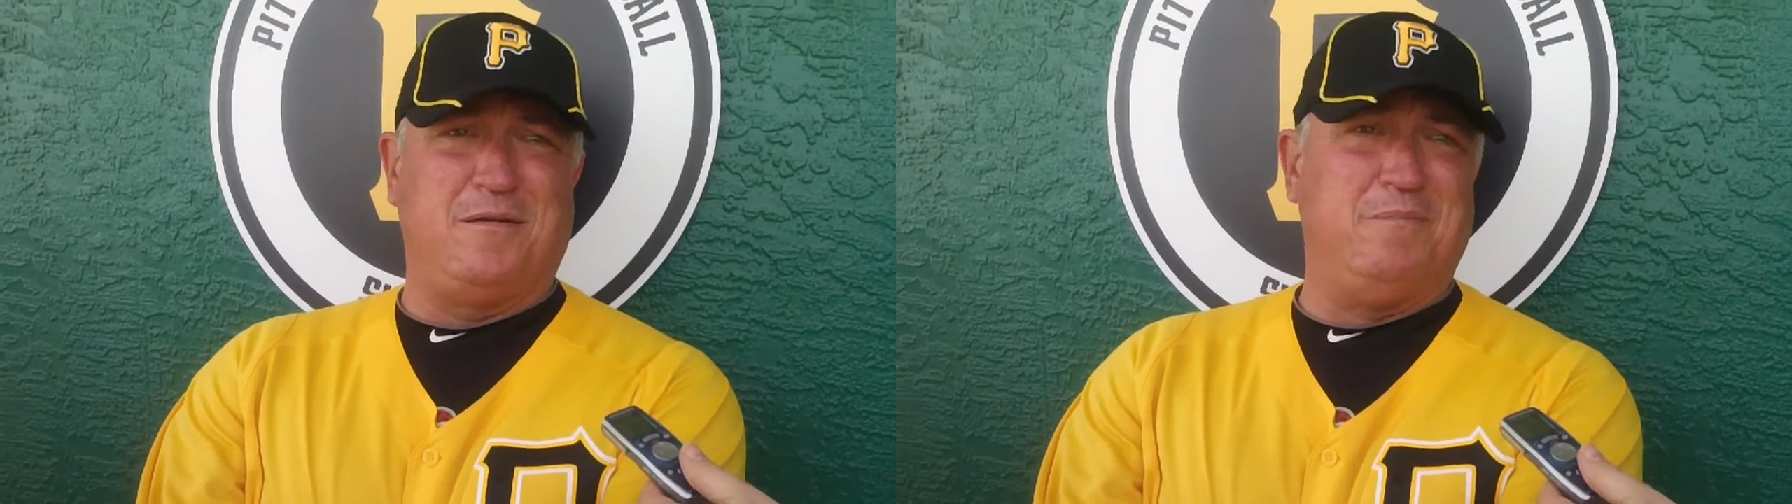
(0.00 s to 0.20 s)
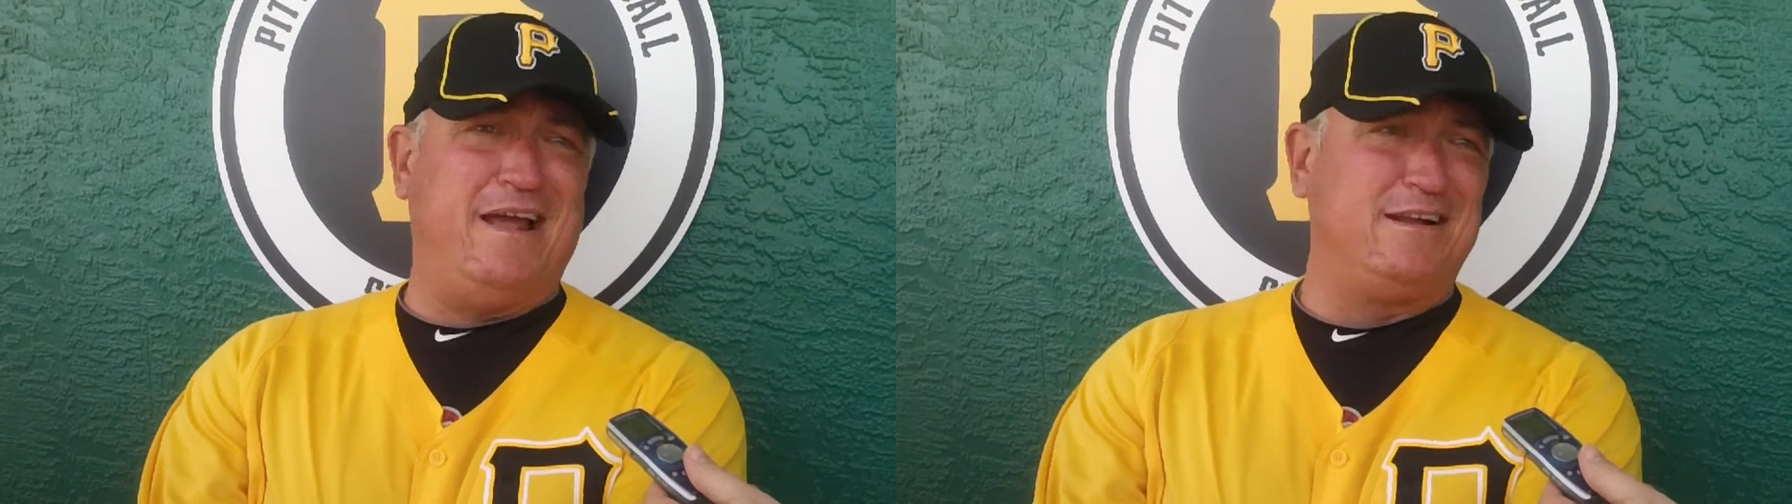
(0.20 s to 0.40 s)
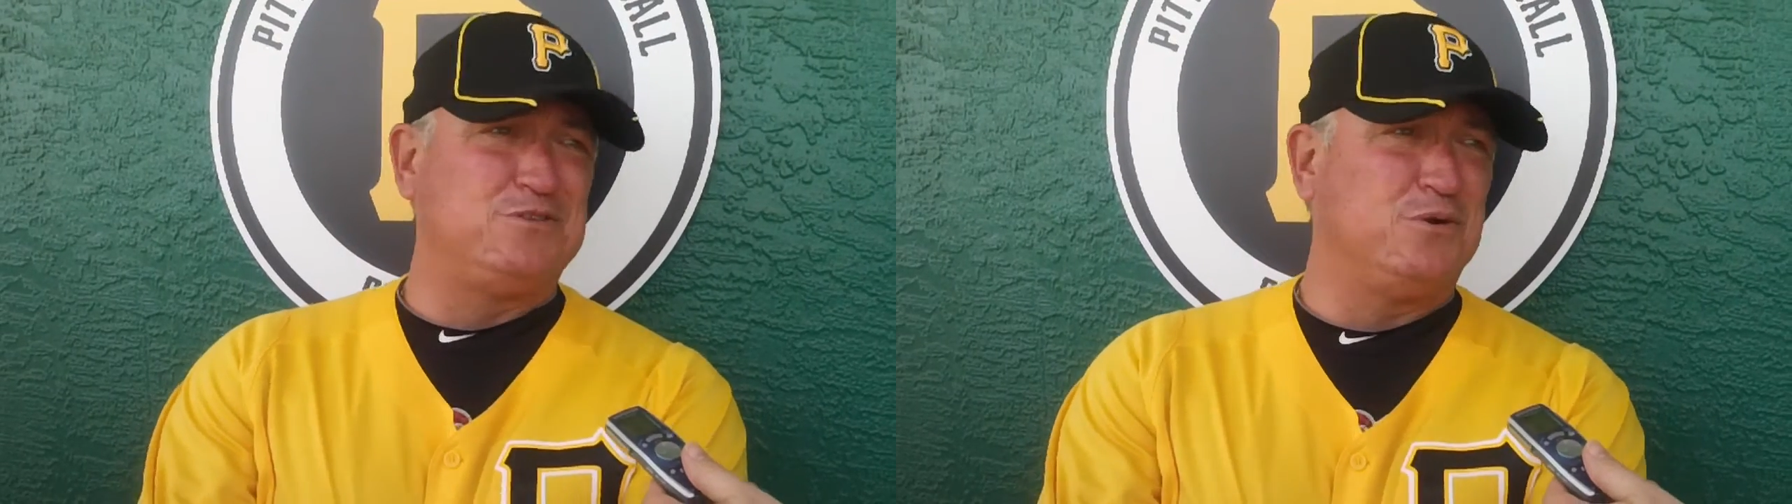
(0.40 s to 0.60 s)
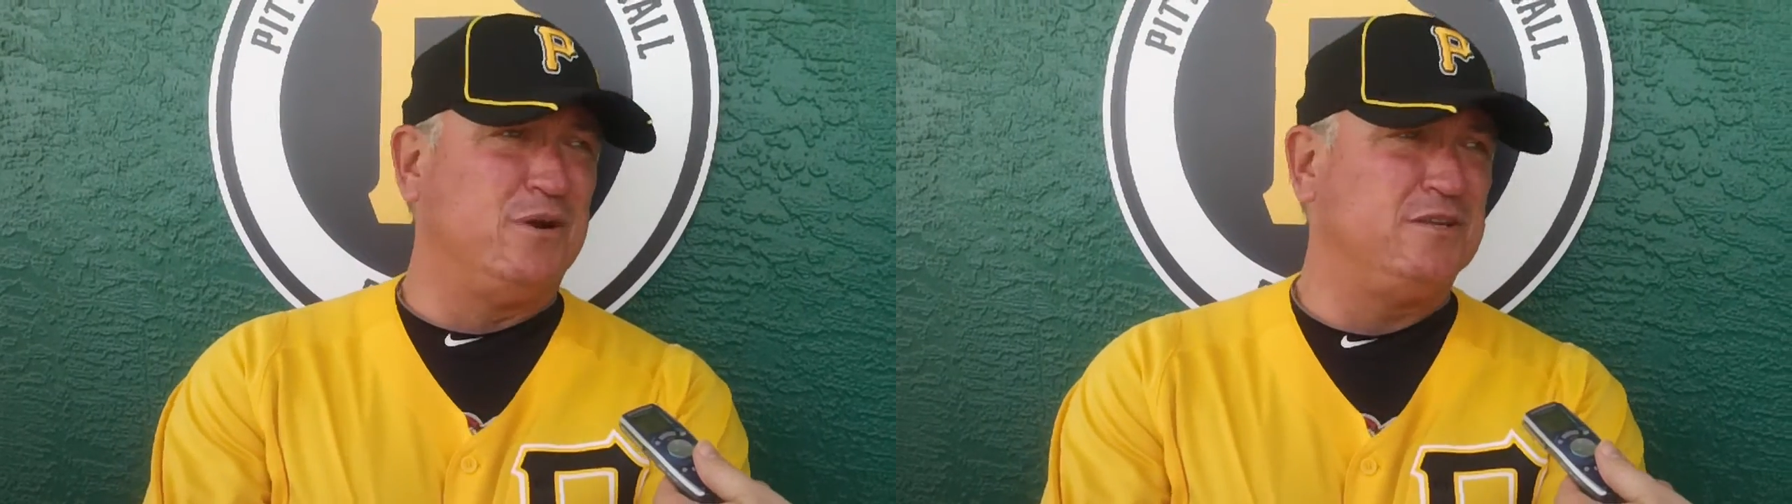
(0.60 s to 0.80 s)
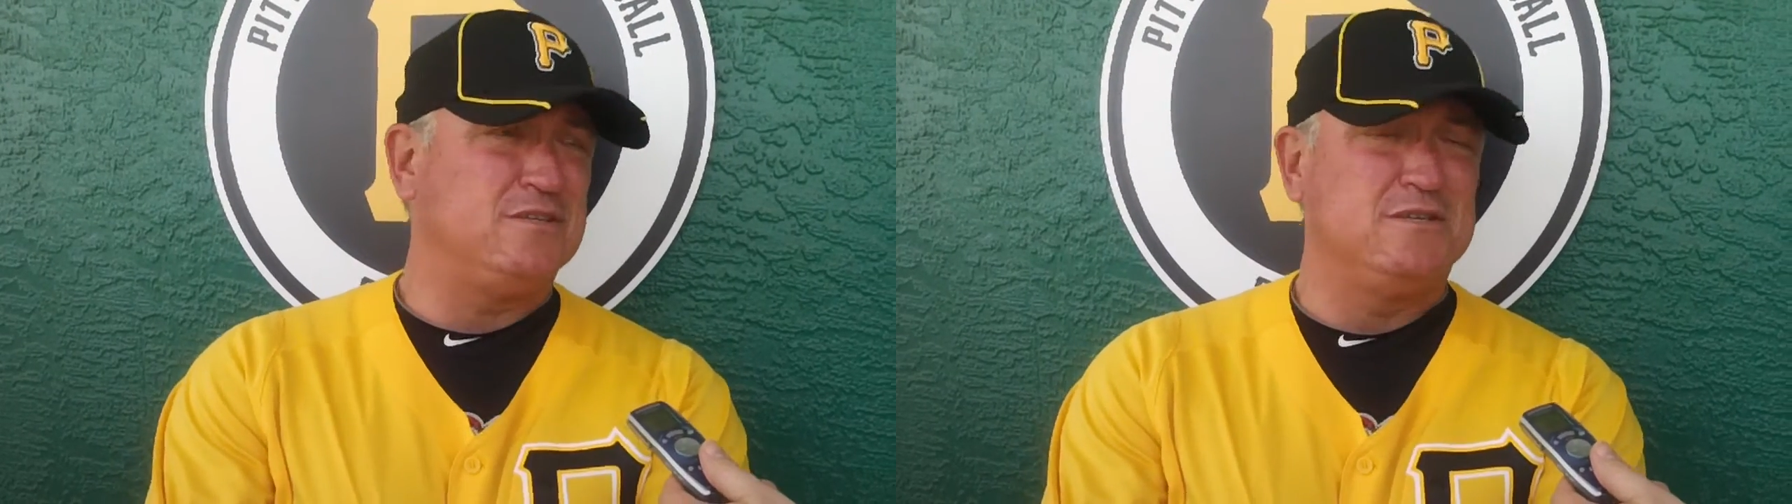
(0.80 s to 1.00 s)
bad
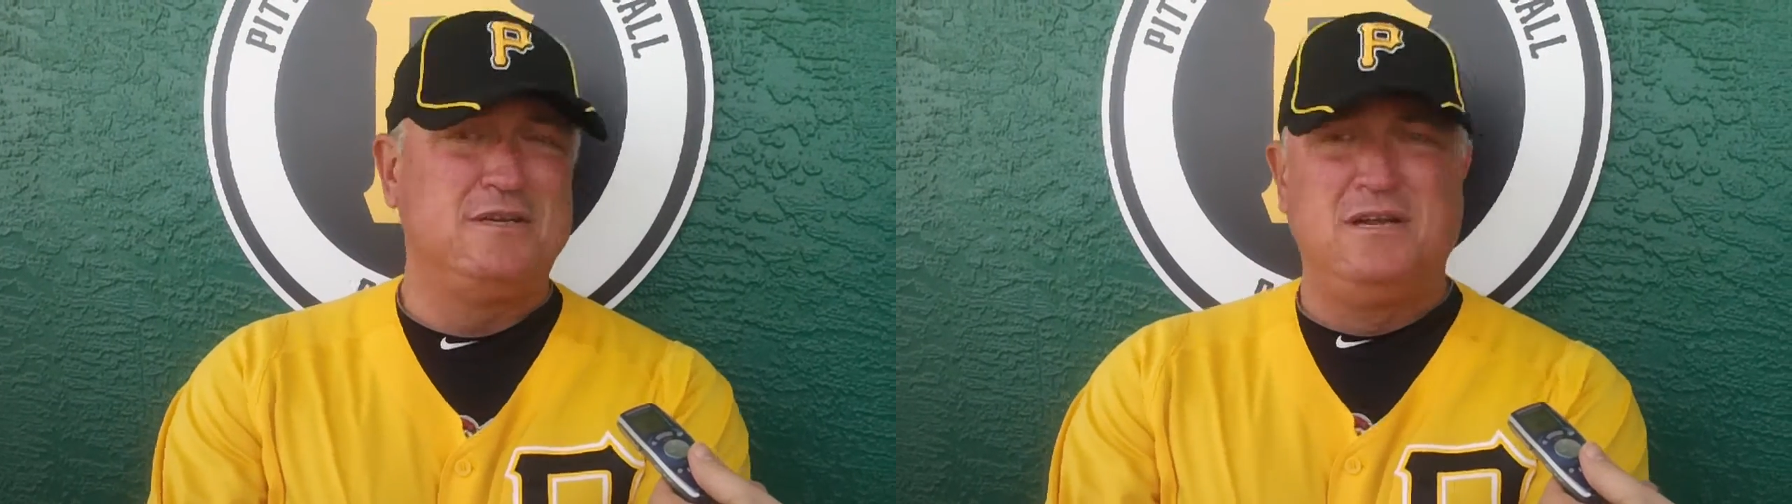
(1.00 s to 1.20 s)
choice,